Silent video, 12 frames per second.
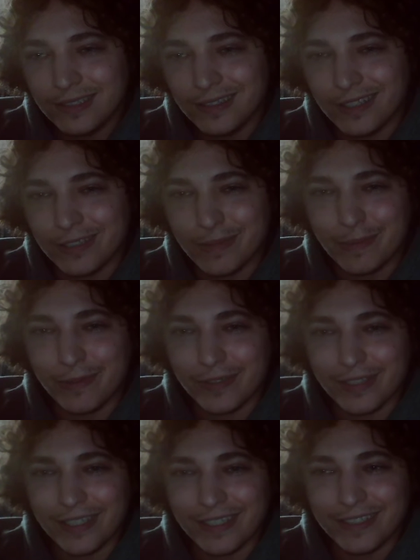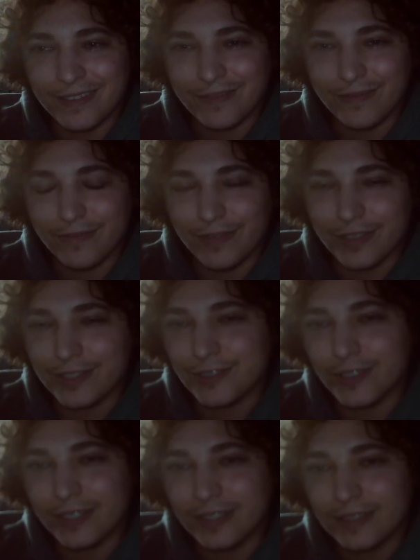Those people are like really
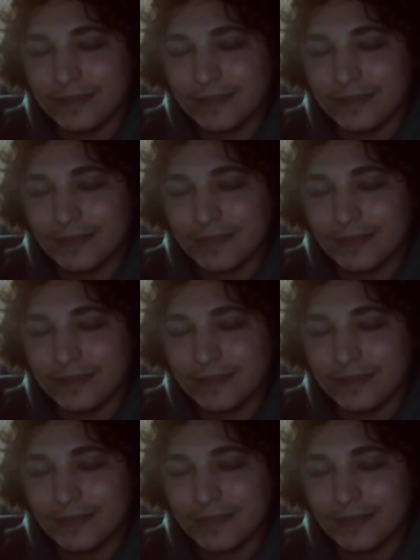strong.